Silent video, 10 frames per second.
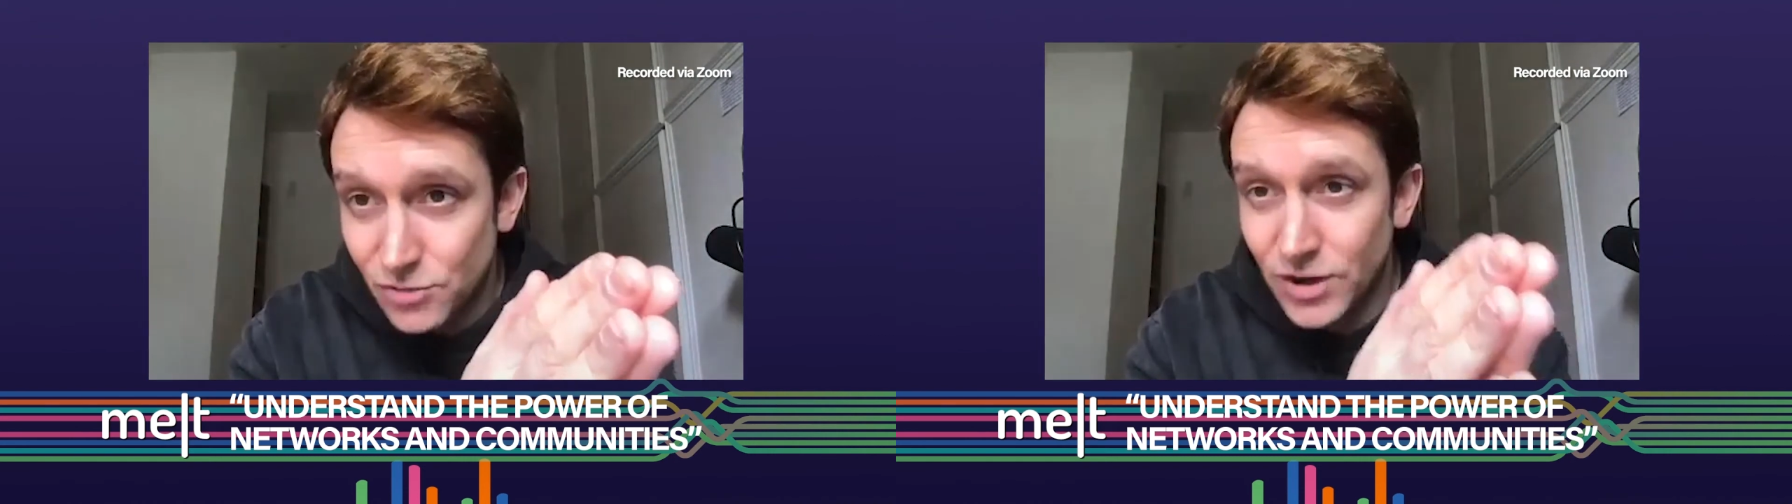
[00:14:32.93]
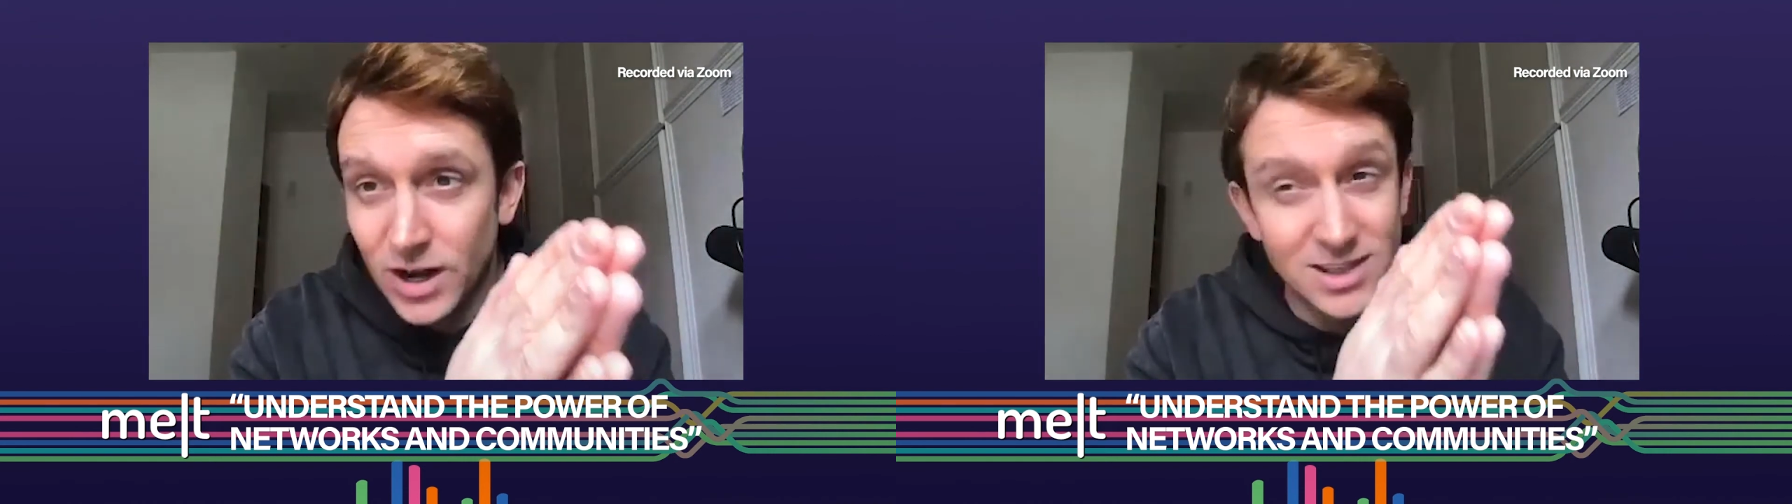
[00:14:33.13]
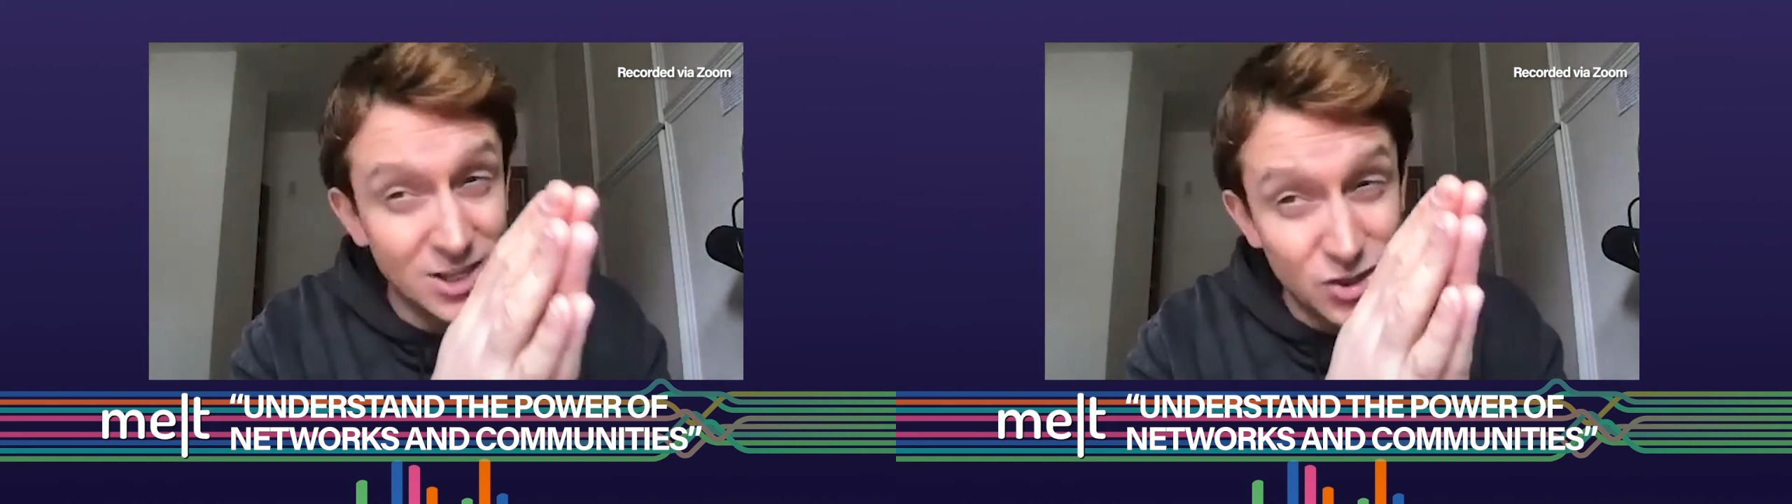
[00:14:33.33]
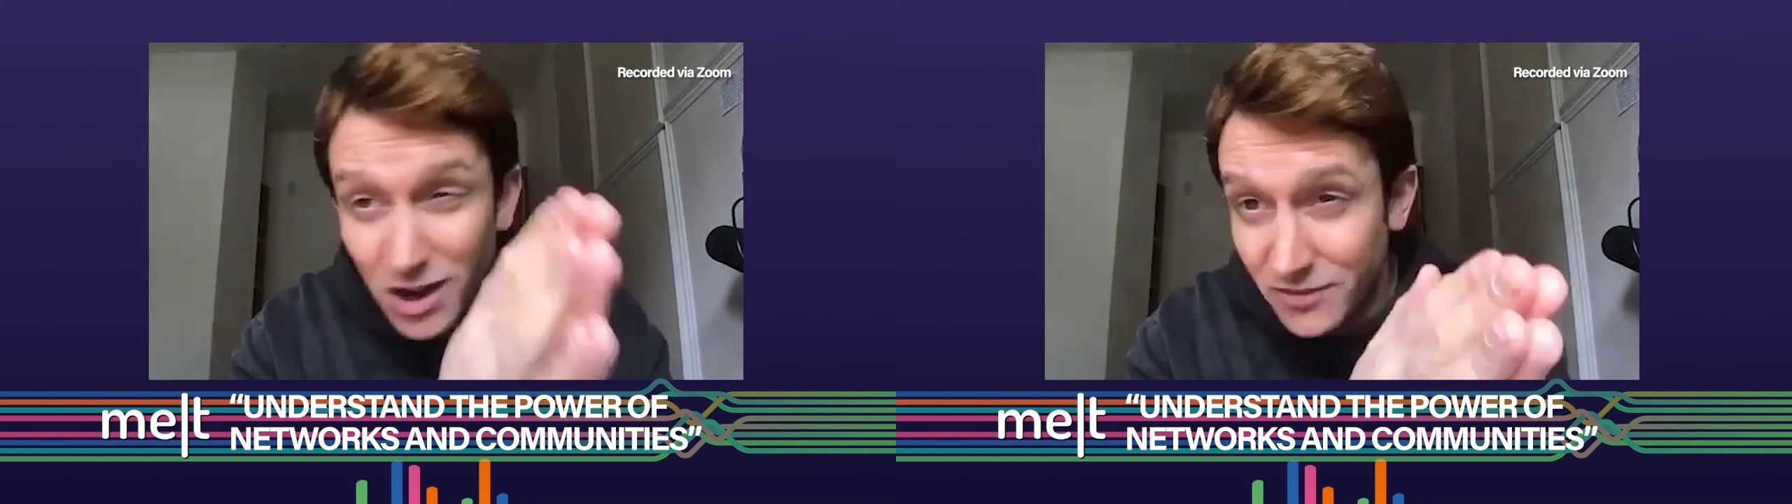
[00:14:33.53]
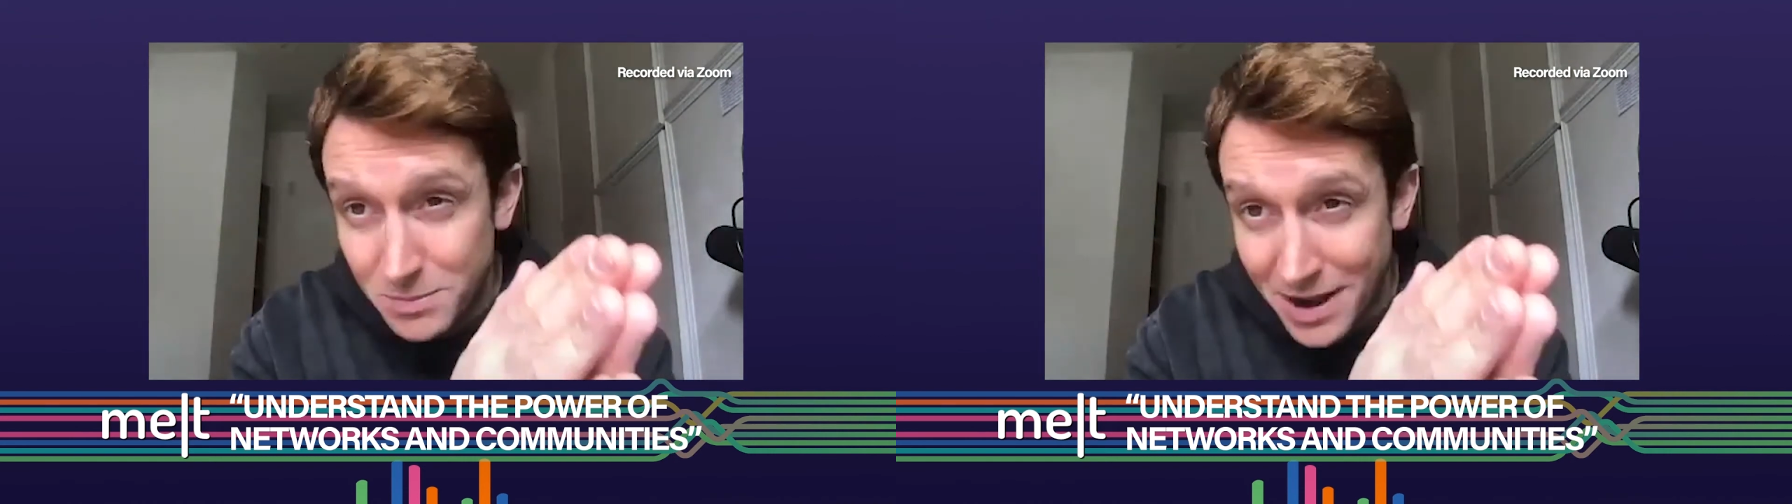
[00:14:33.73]
are realizing it's not
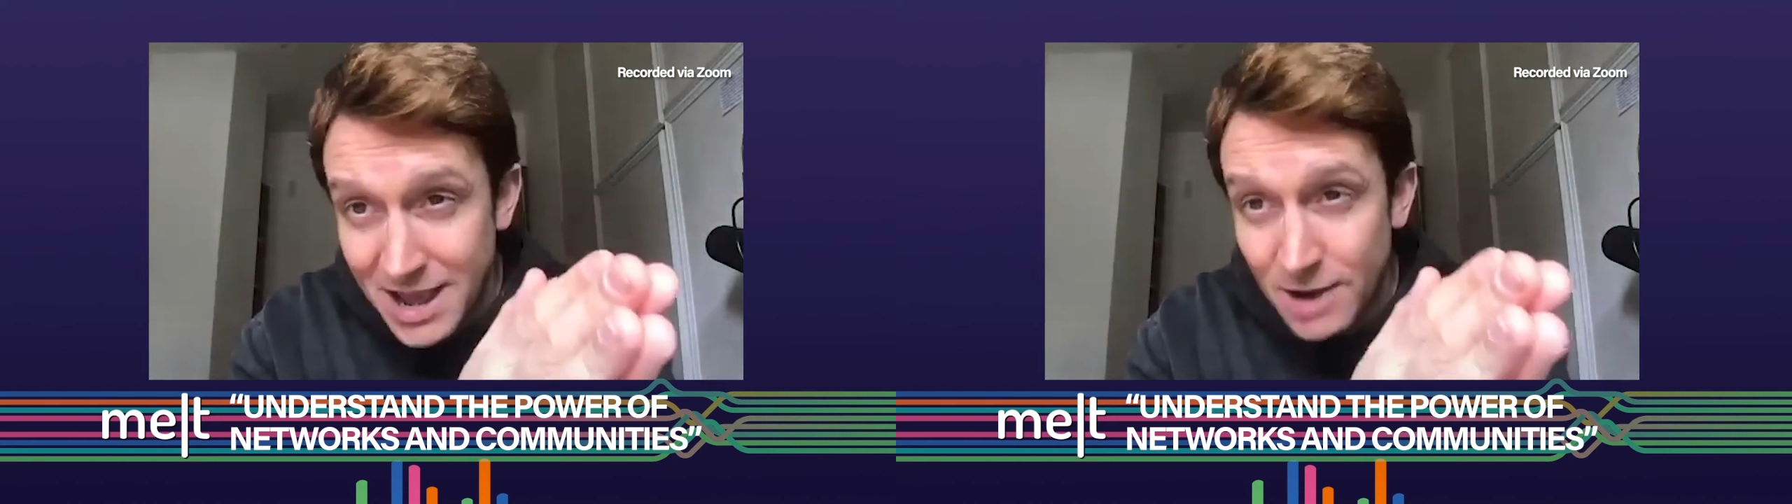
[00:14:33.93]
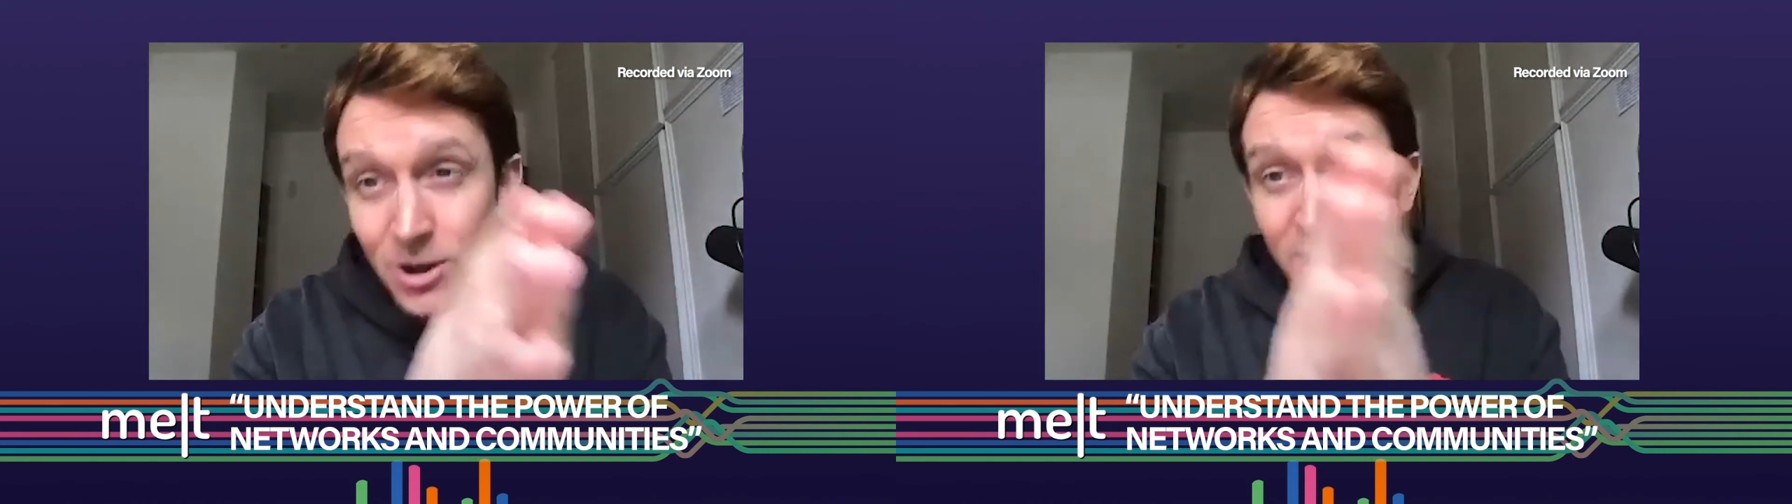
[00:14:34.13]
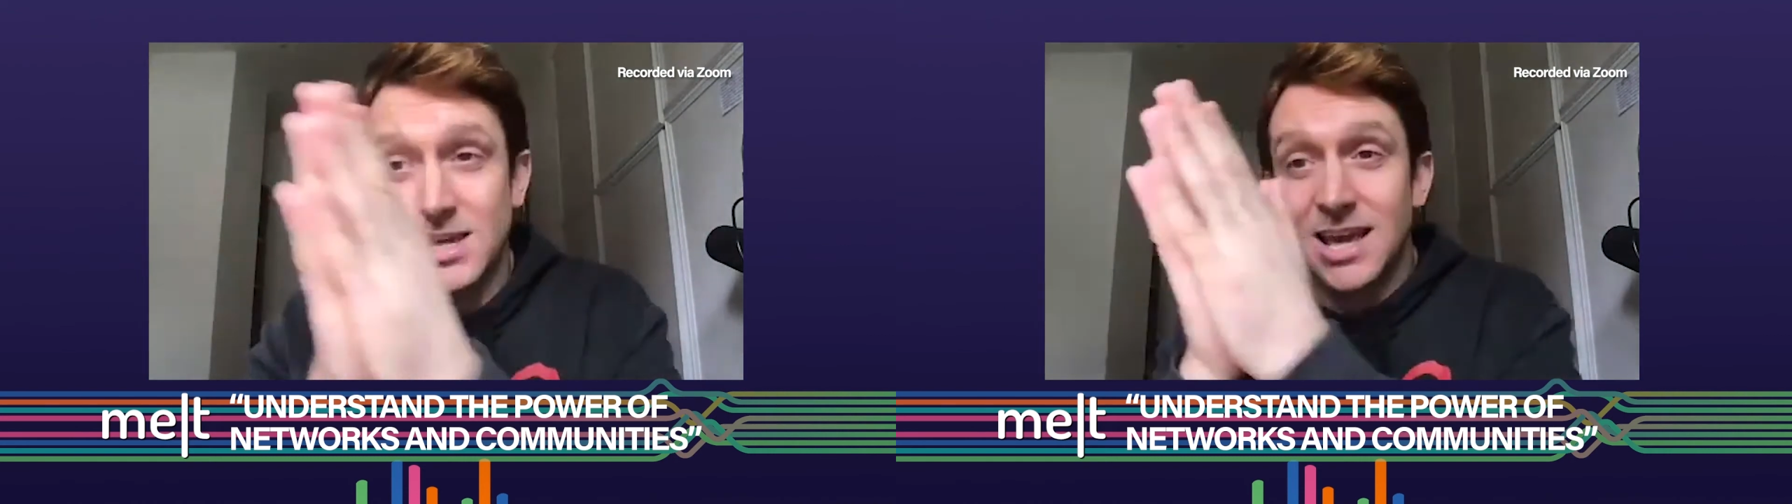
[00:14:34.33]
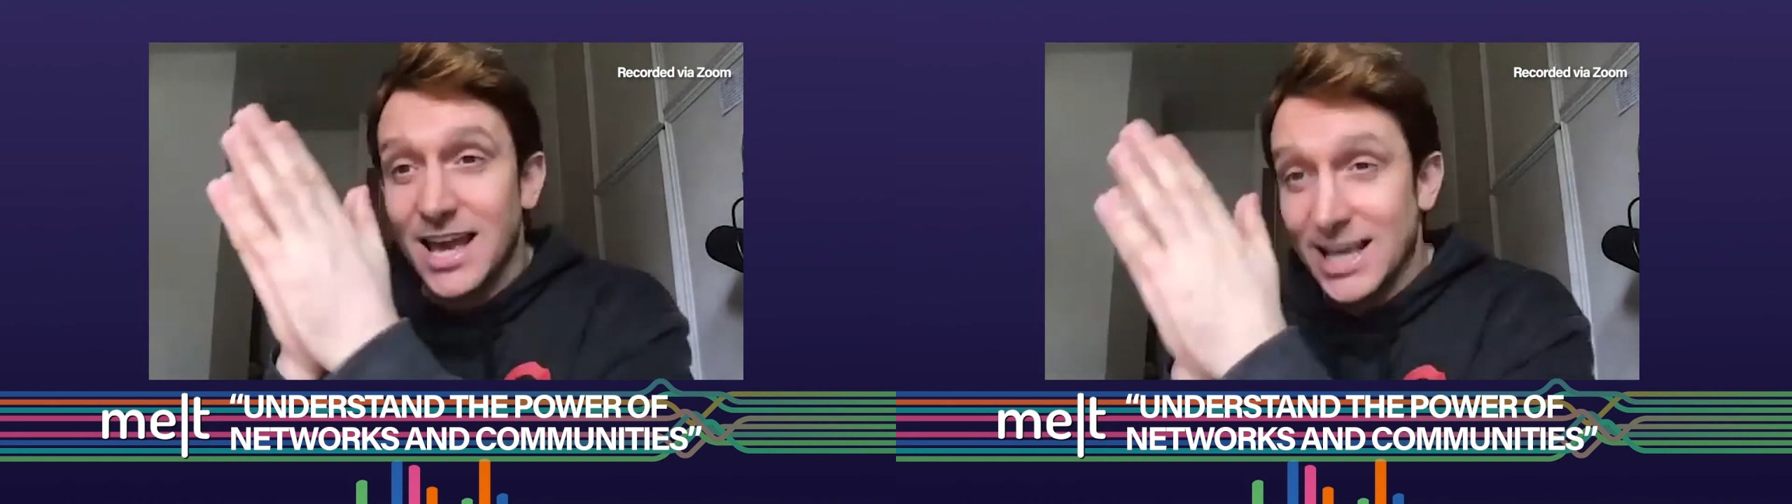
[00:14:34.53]
even about networks,